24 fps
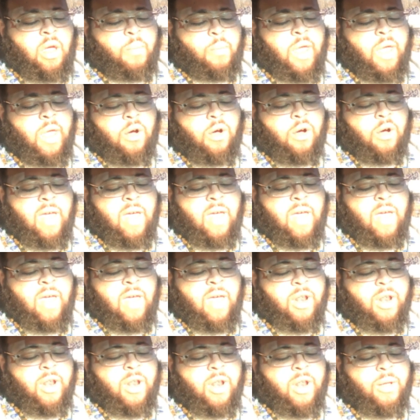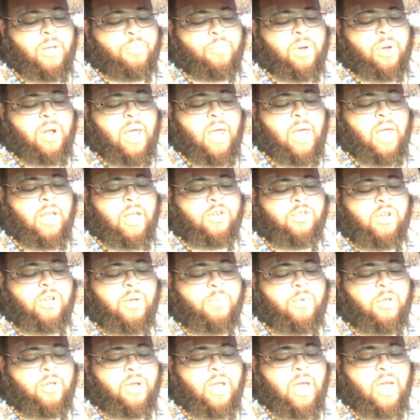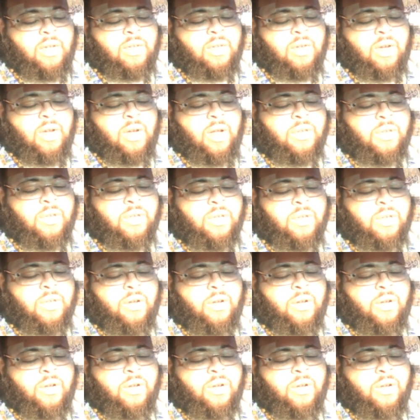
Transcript: Behold, famine and plague, tribulation and anguish.